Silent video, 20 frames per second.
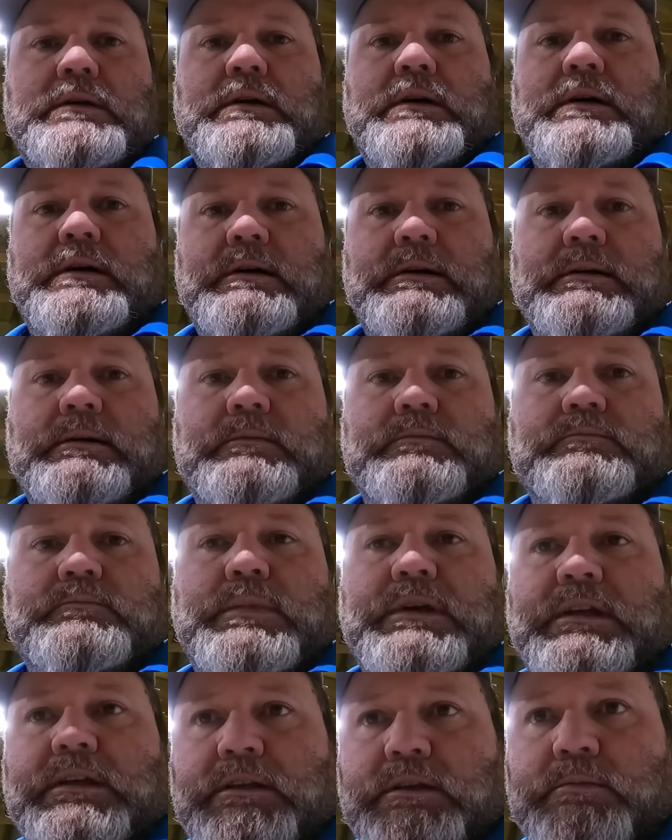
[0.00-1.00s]

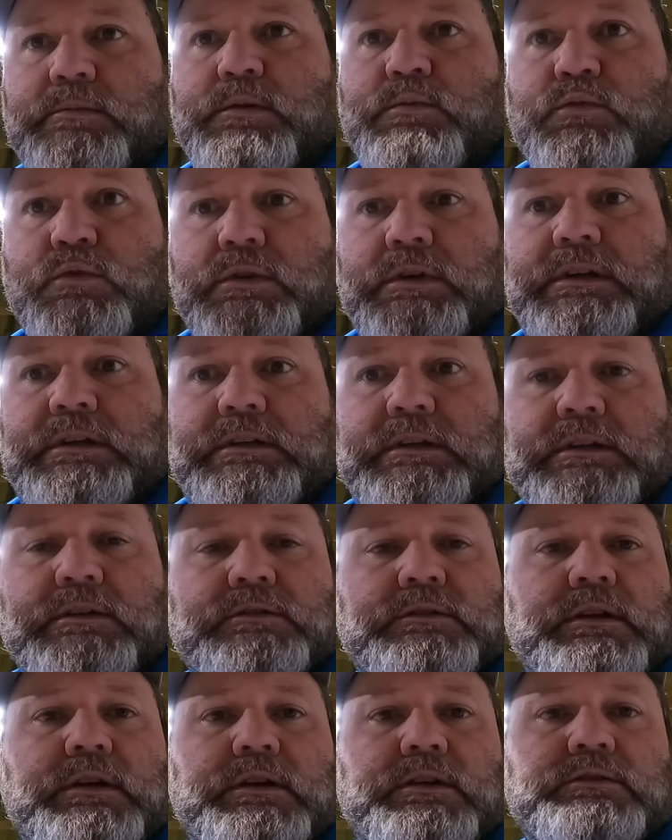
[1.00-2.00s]
be a little bit more
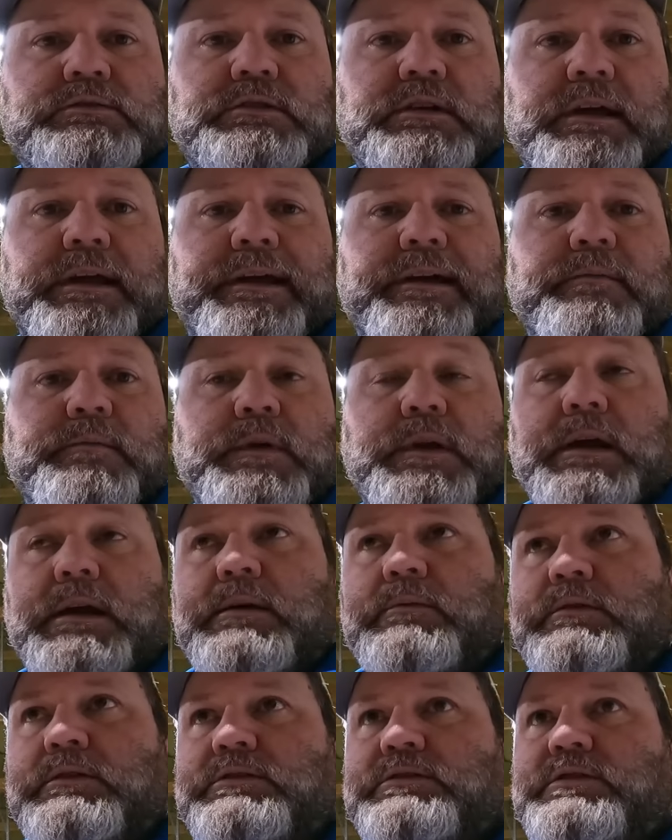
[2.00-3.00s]
detailed than I usually am, and I
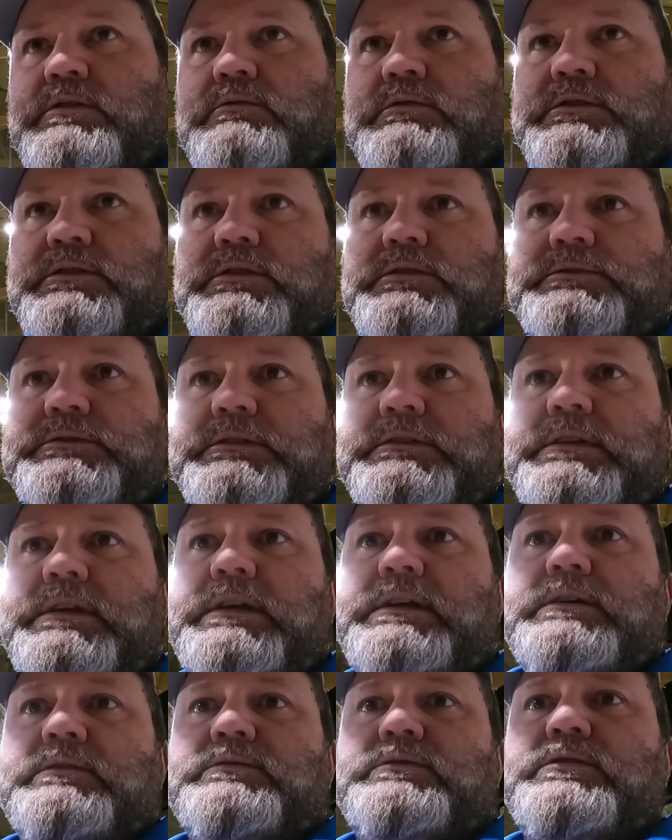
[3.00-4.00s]
am going to show results at
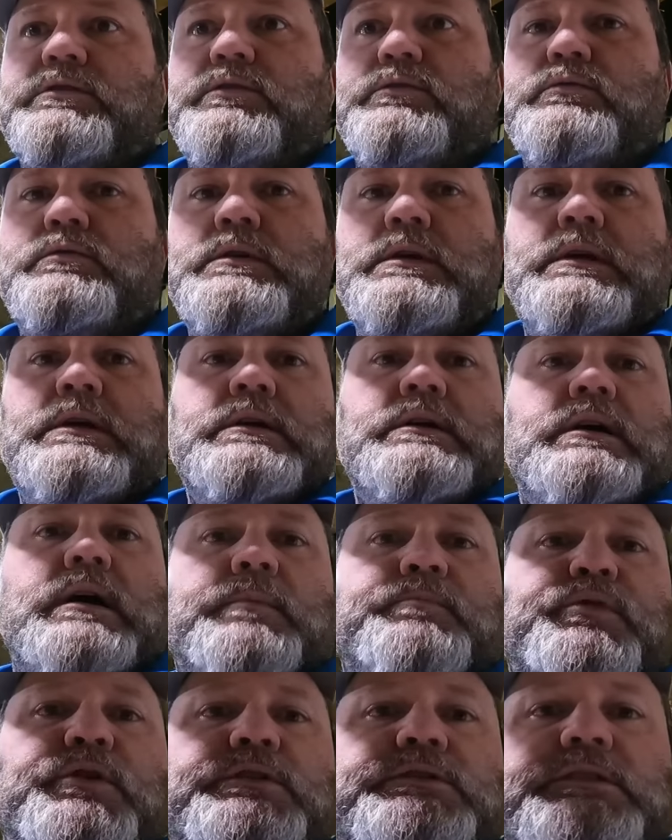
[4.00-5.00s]
the end. So
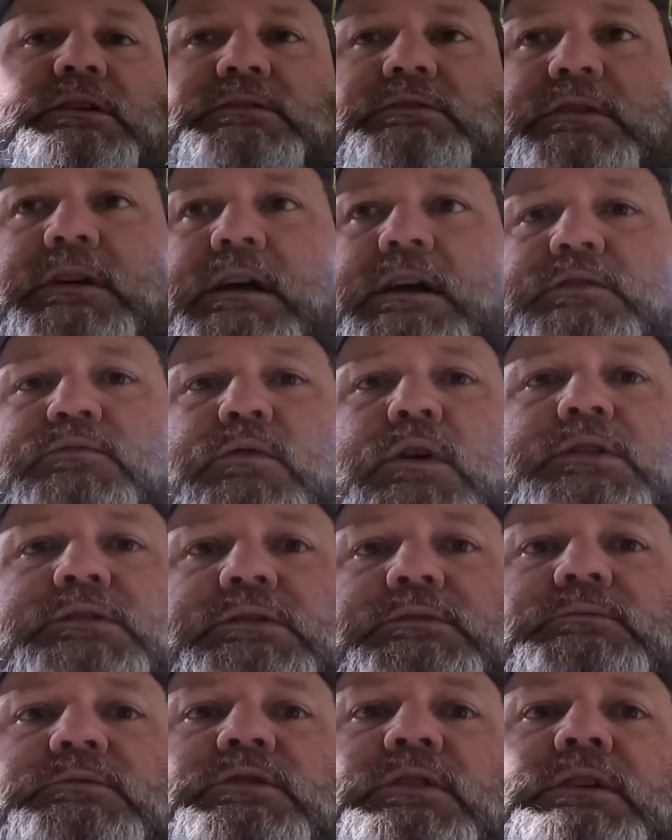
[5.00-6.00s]
I appreciate you guys
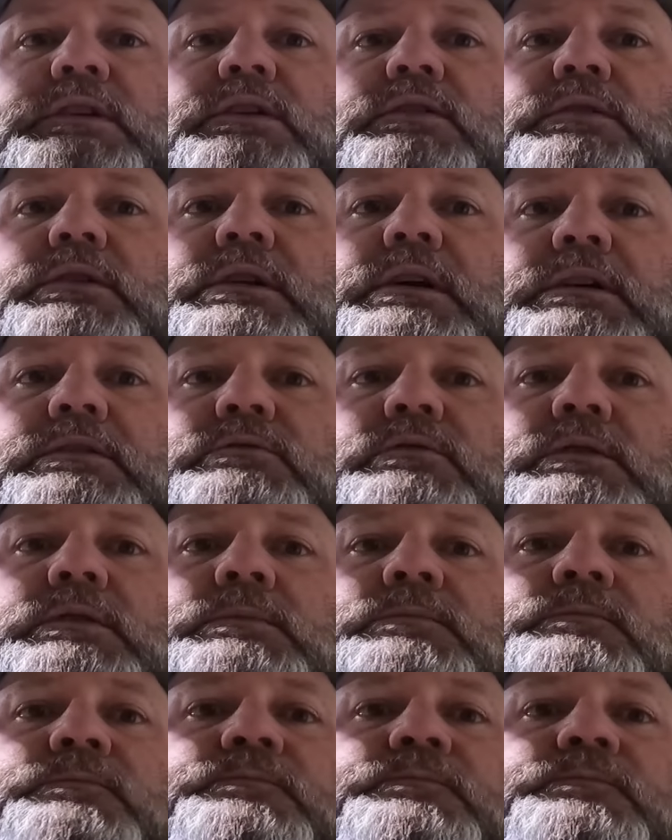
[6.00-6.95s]
watching. See you on the next one.